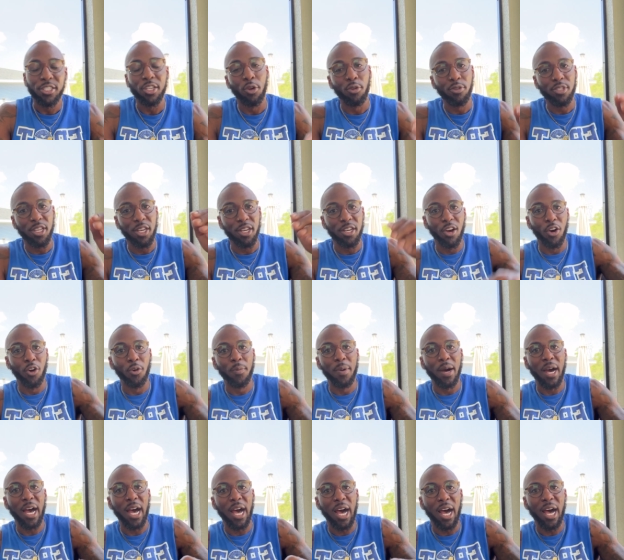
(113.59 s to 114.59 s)
So to
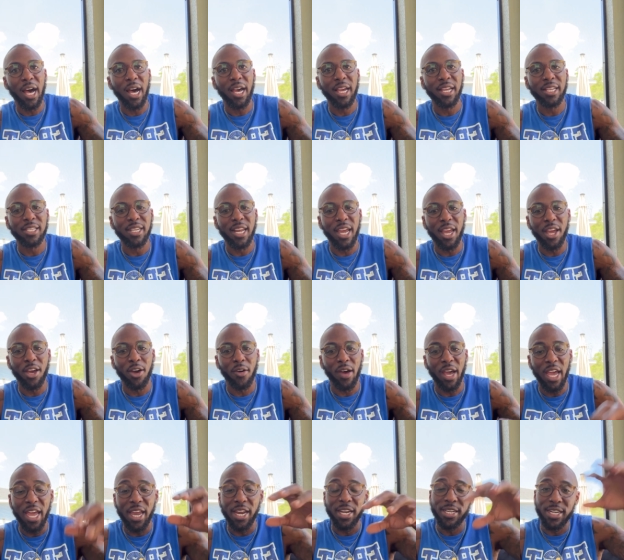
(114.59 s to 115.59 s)
go behind
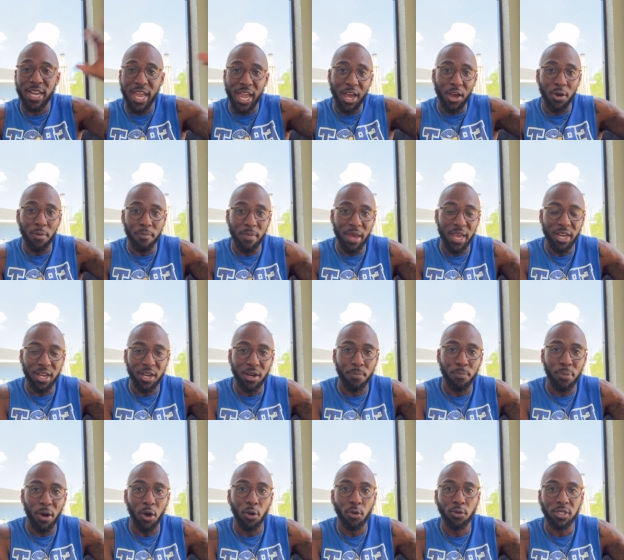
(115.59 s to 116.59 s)
now and now
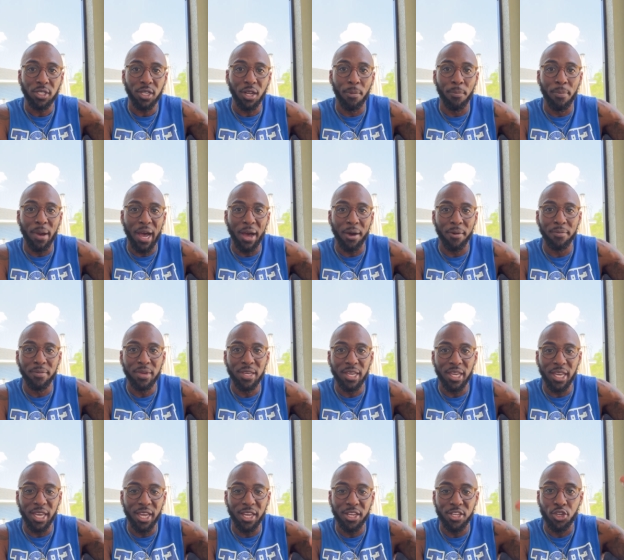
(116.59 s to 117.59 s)
make a post about
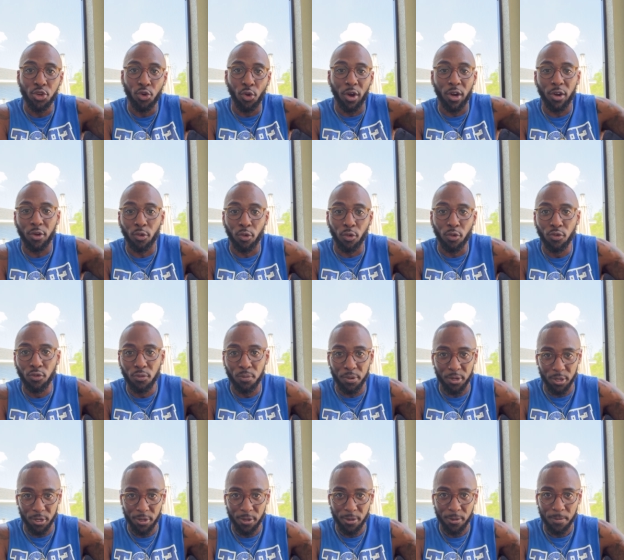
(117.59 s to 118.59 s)
me in your
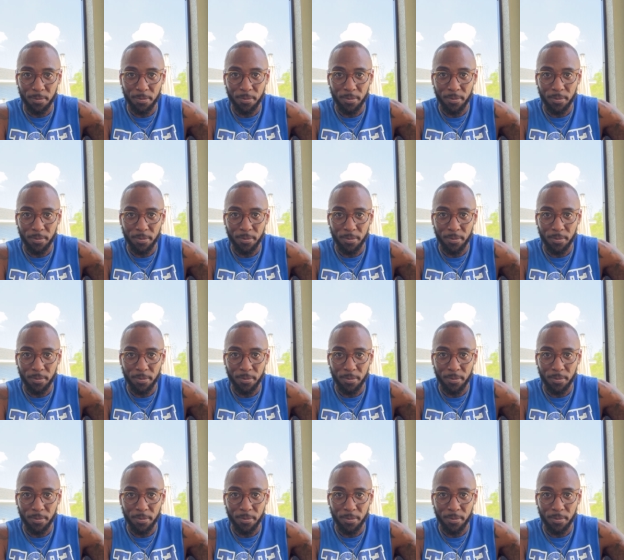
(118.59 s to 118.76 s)
group